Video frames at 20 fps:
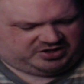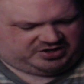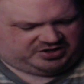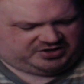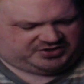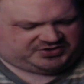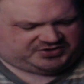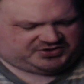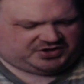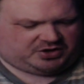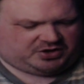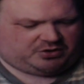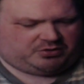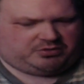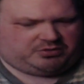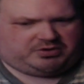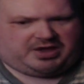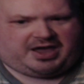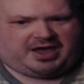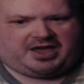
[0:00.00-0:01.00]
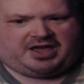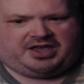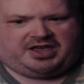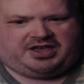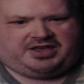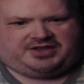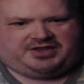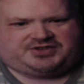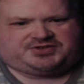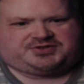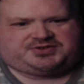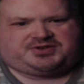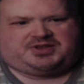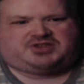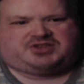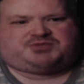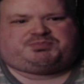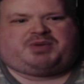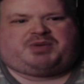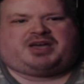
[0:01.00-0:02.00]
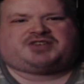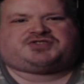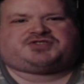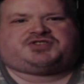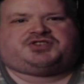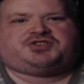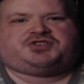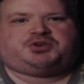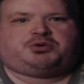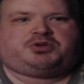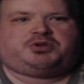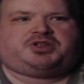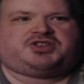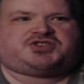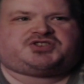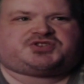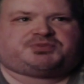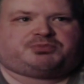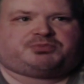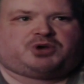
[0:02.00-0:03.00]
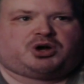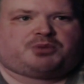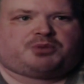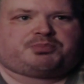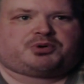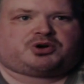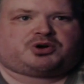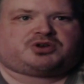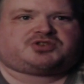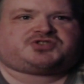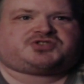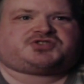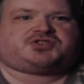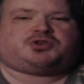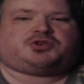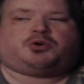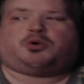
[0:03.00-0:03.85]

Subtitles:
So yeah, it's best to do it in small bursts